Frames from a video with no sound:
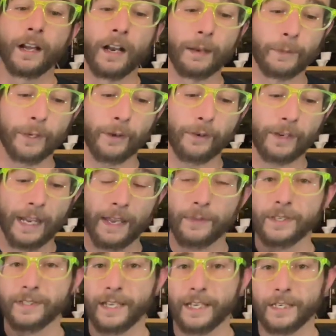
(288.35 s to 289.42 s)
It already had
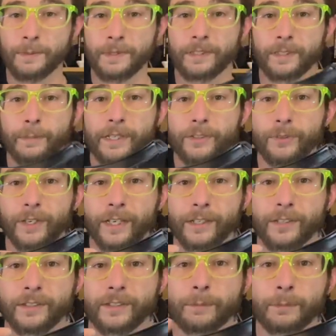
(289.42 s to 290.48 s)
this dash piece up here, so I could
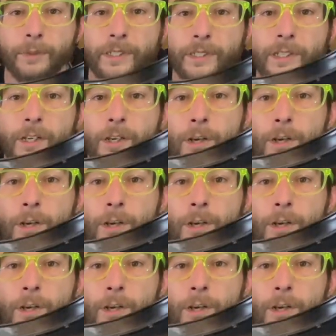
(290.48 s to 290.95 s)
just simply